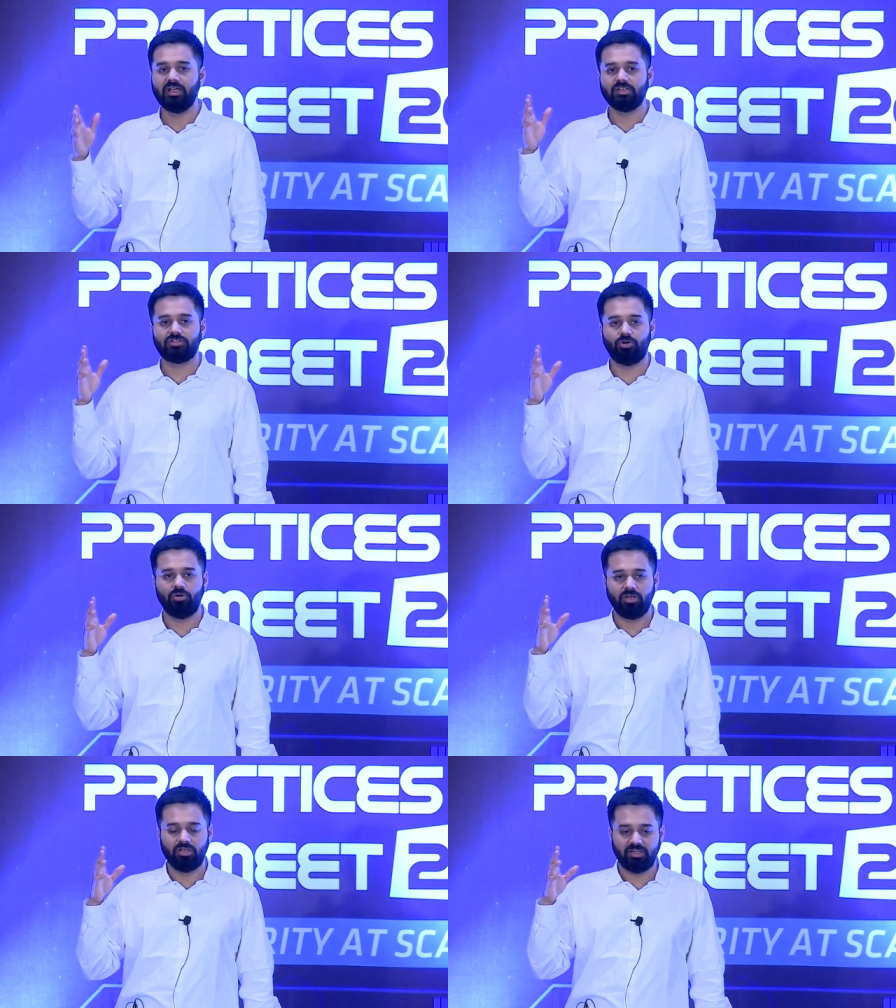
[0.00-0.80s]

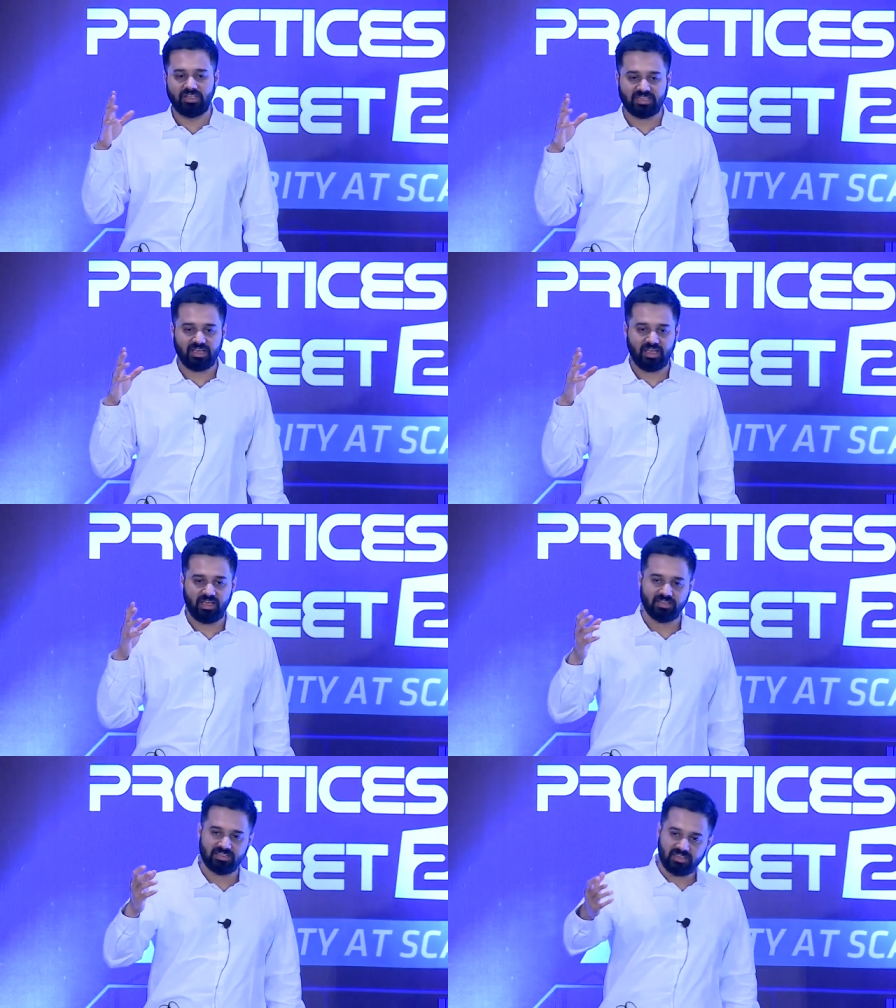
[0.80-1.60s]
So they say,
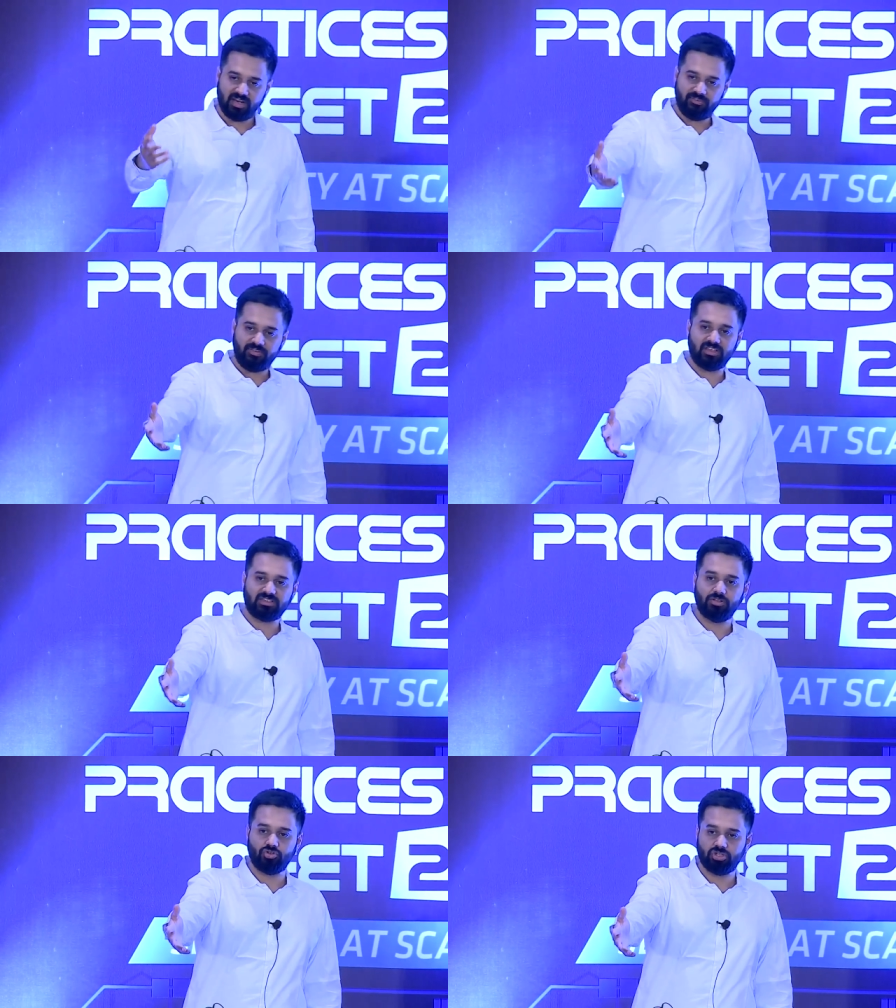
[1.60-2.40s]
hey, this is an F5
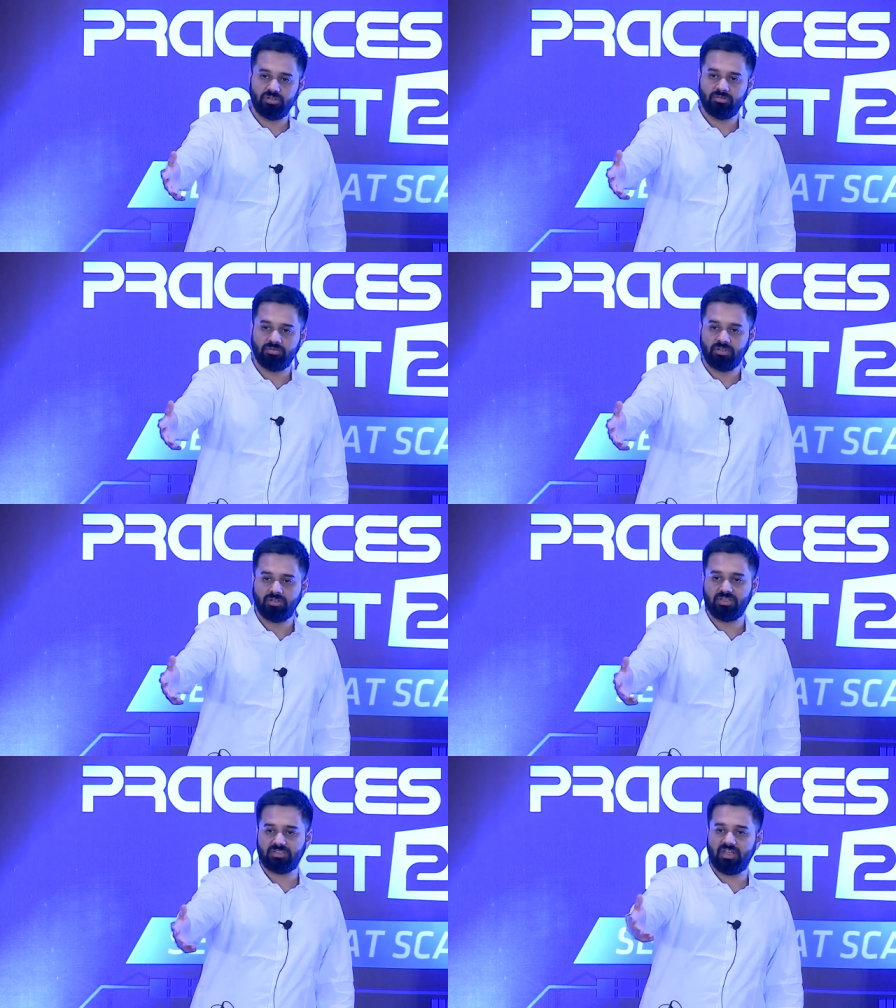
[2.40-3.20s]
solution.
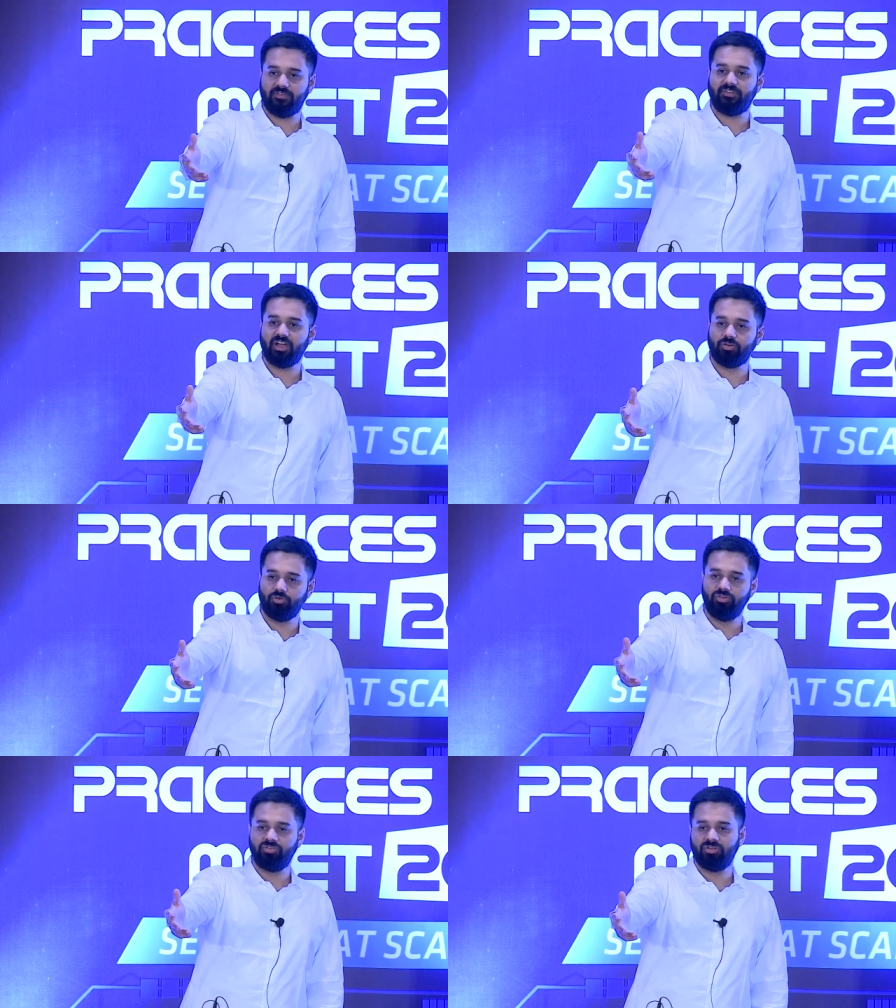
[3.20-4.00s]
These are the F5
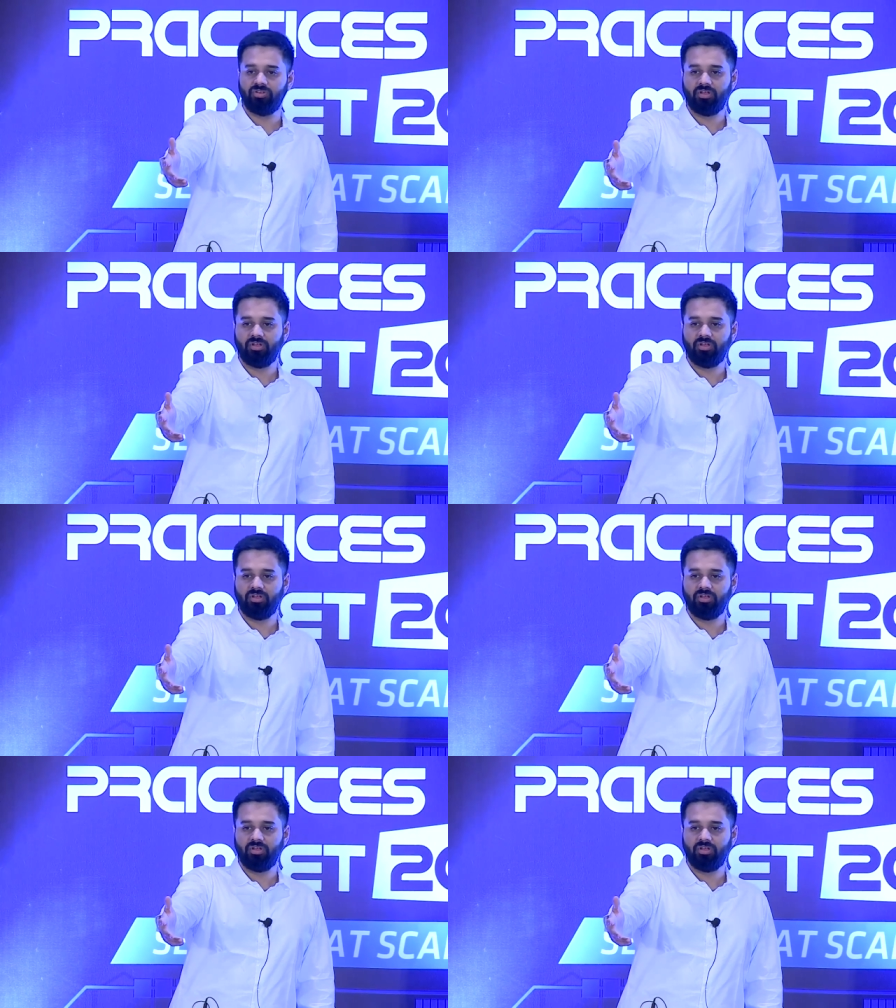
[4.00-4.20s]
rules.